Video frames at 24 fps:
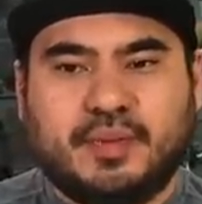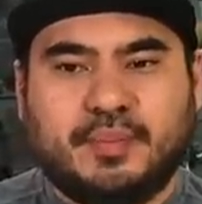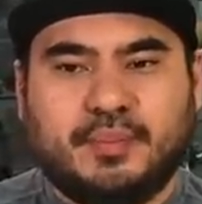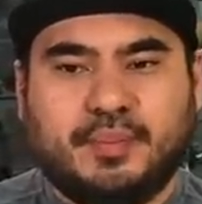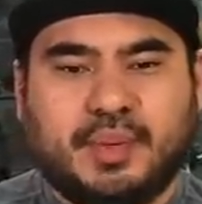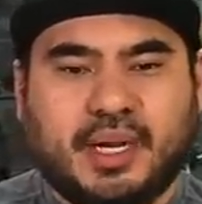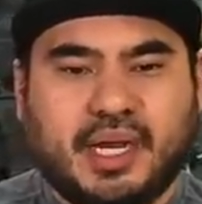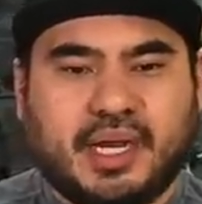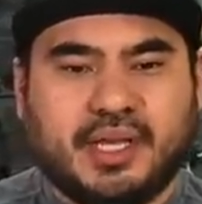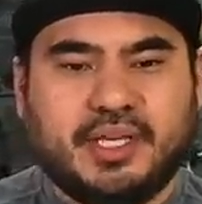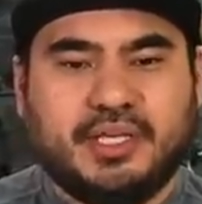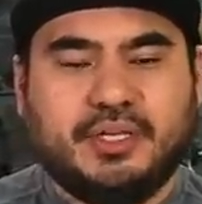
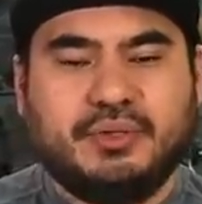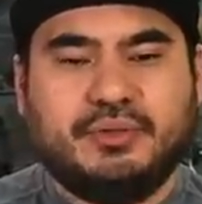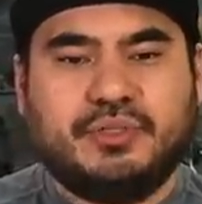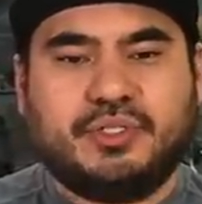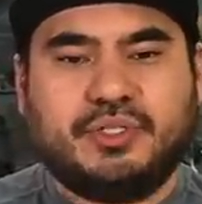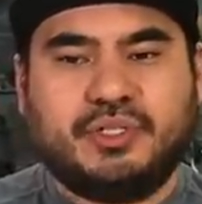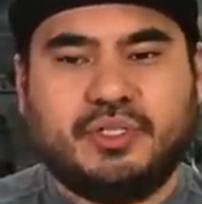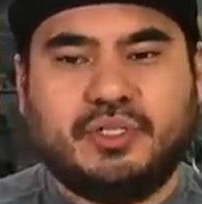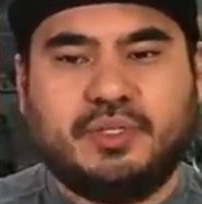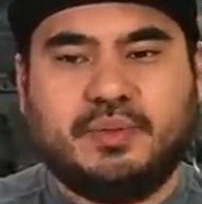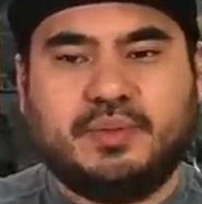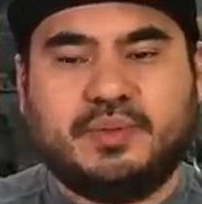by
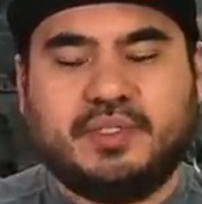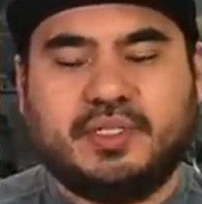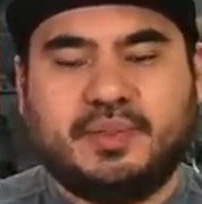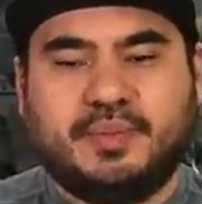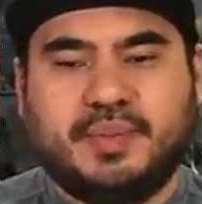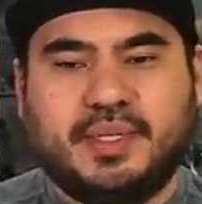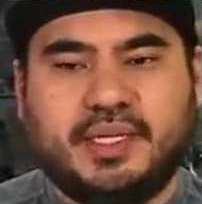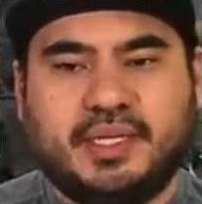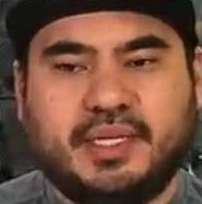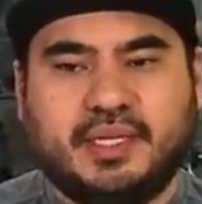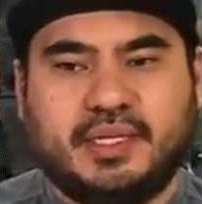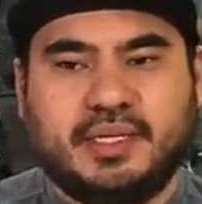YouTube to
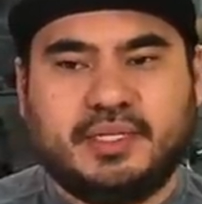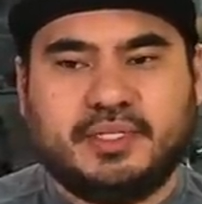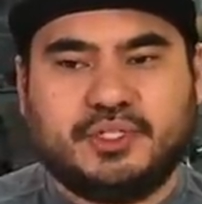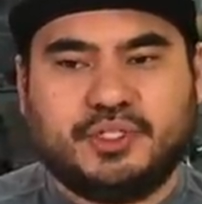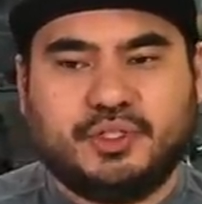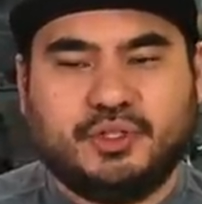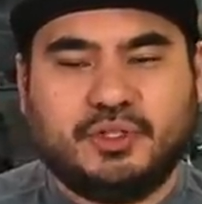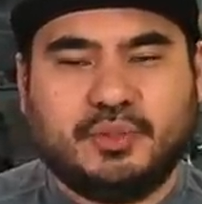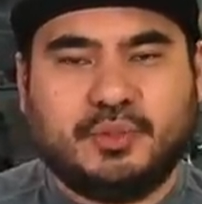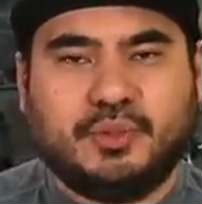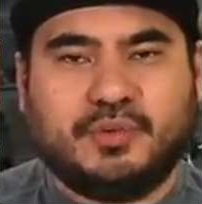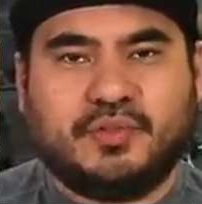be
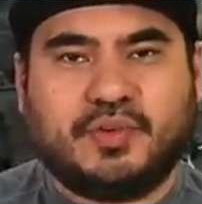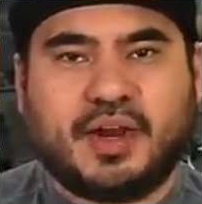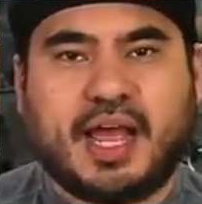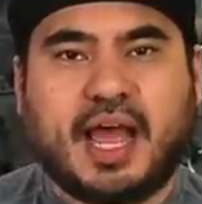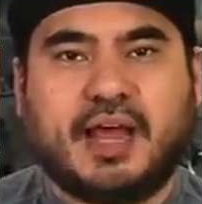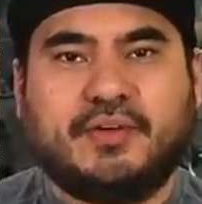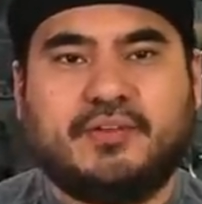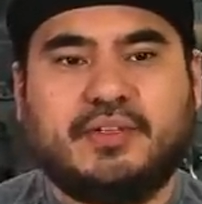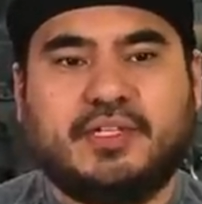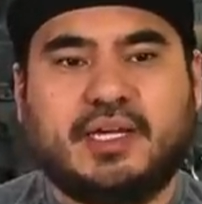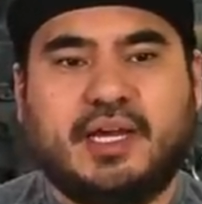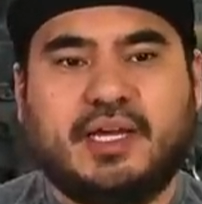suitable for
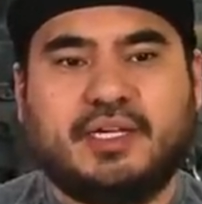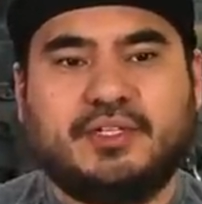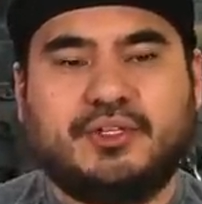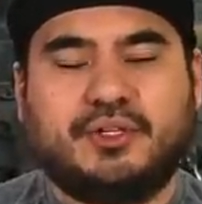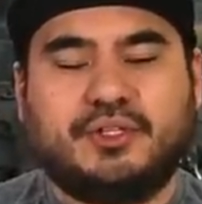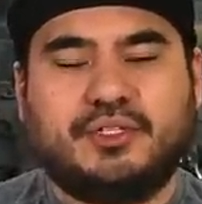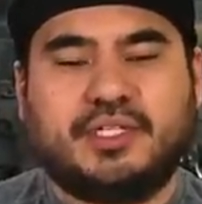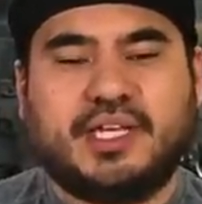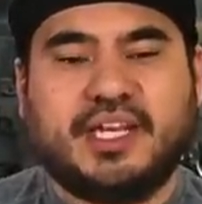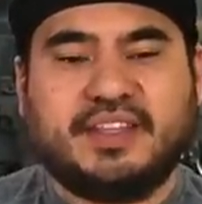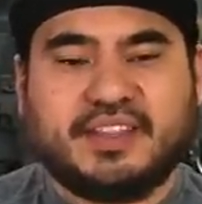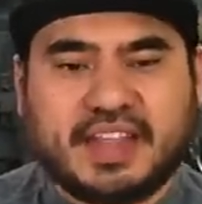
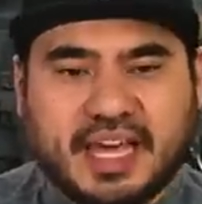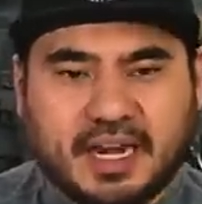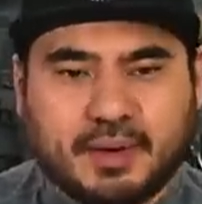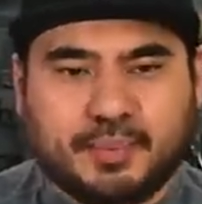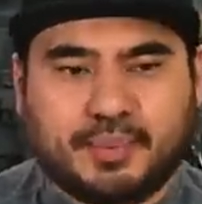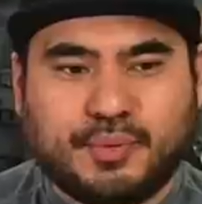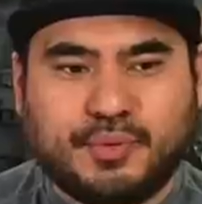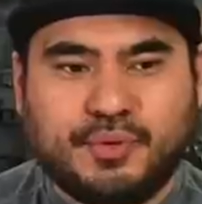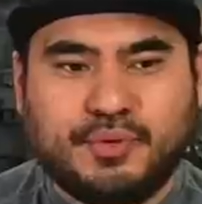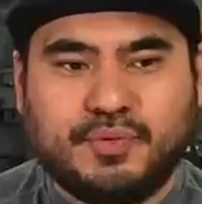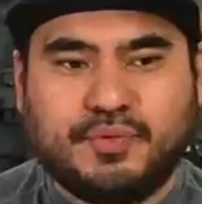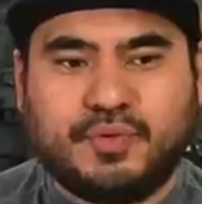advertisers, get that
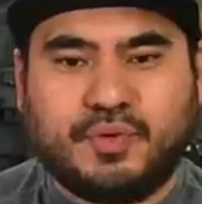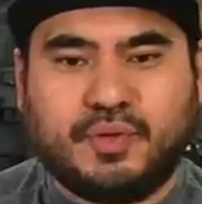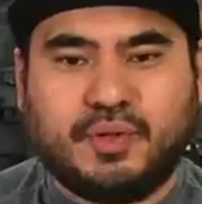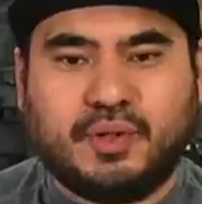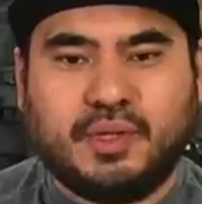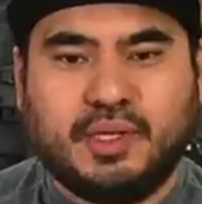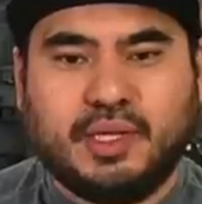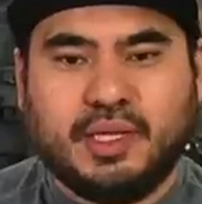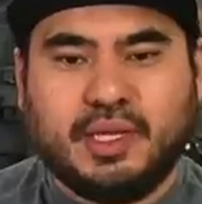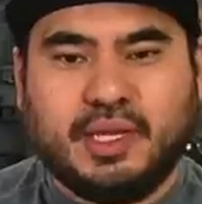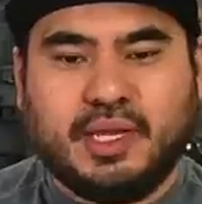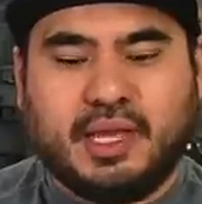
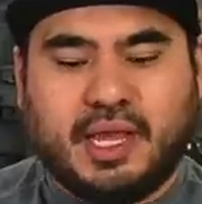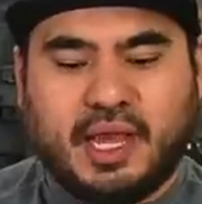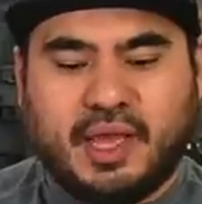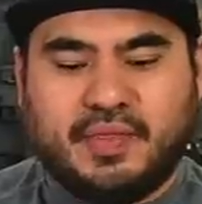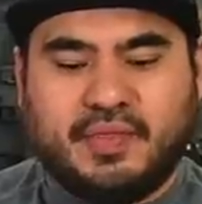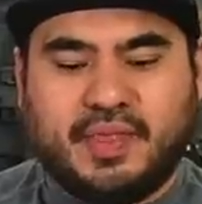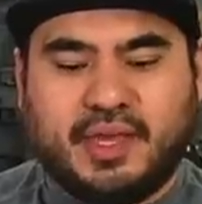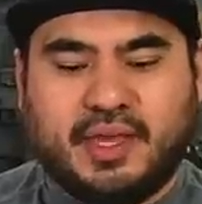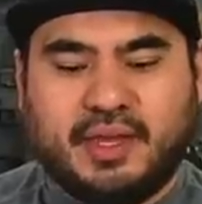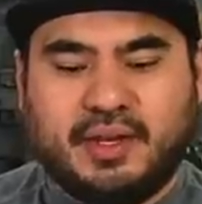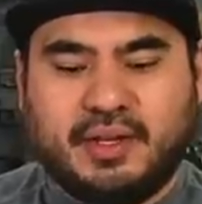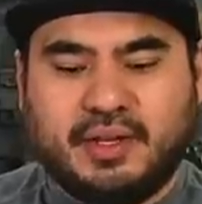approval, and
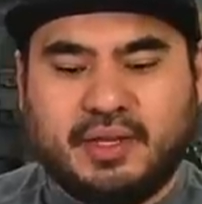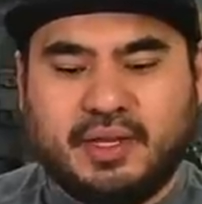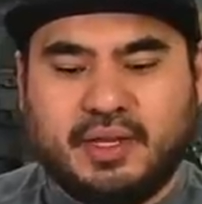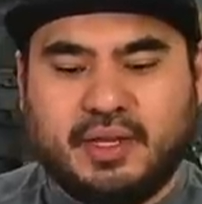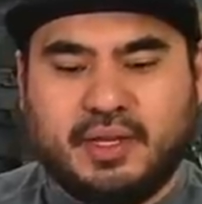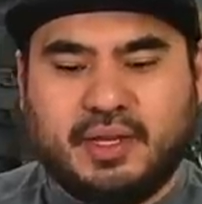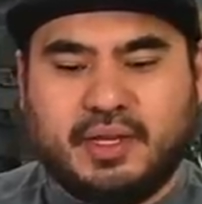then